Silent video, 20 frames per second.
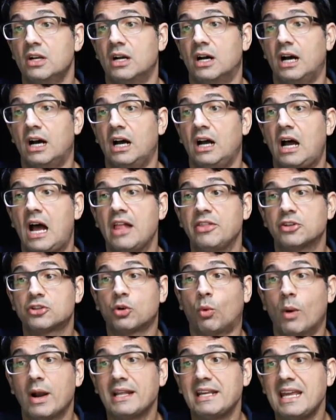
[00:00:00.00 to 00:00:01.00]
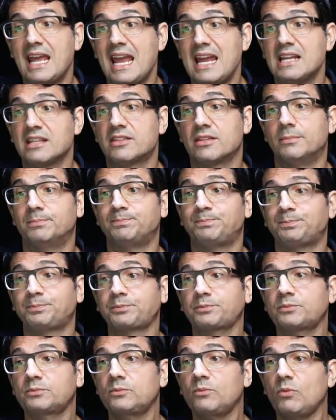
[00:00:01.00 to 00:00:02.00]
On the 28th,
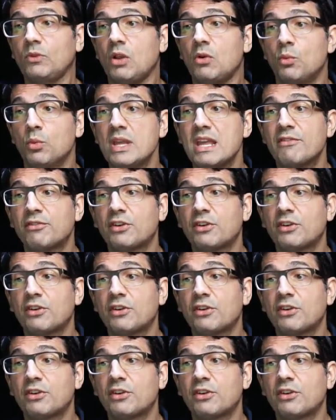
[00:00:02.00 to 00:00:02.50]
we